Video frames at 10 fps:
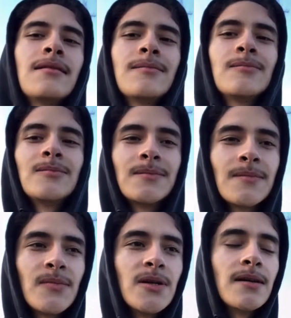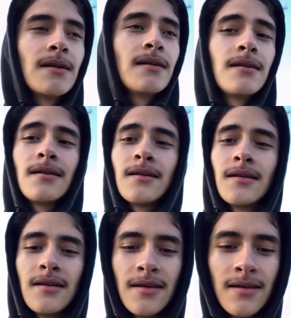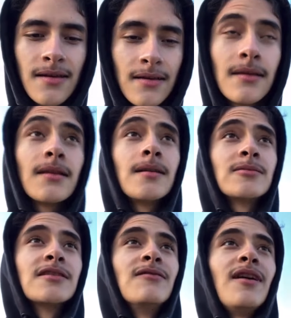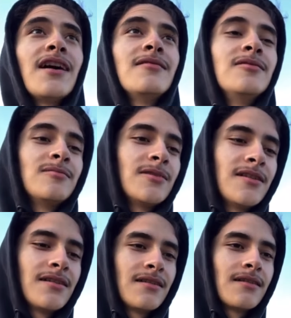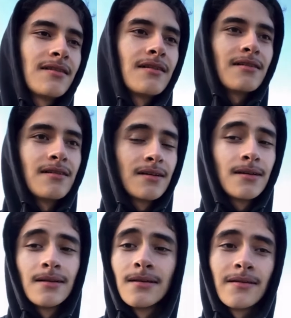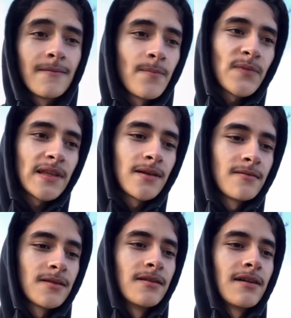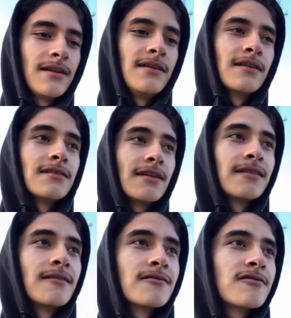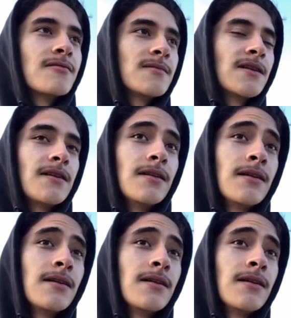But yeah, I'm just vibing. It was a good idea to take those shrooms out here.